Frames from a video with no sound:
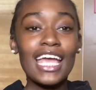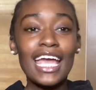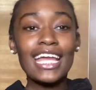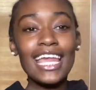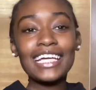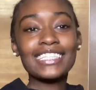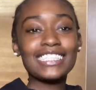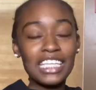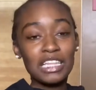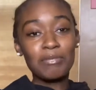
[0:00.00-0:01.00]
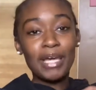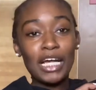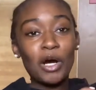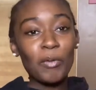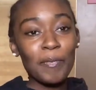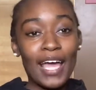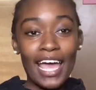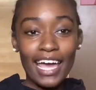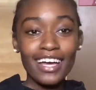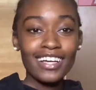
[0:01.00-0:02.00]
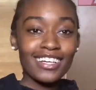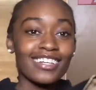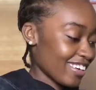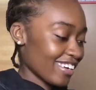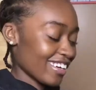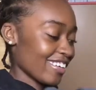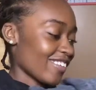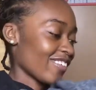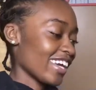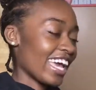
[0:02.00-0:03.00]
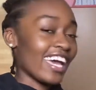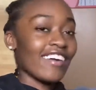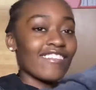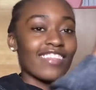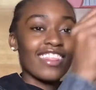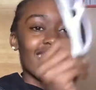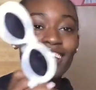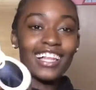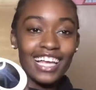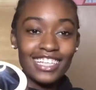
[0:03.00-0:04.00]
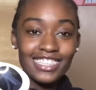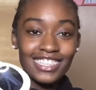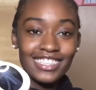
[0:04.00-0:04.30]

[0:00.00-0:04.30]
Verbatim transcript: Next in the big old bag, we have the glasses.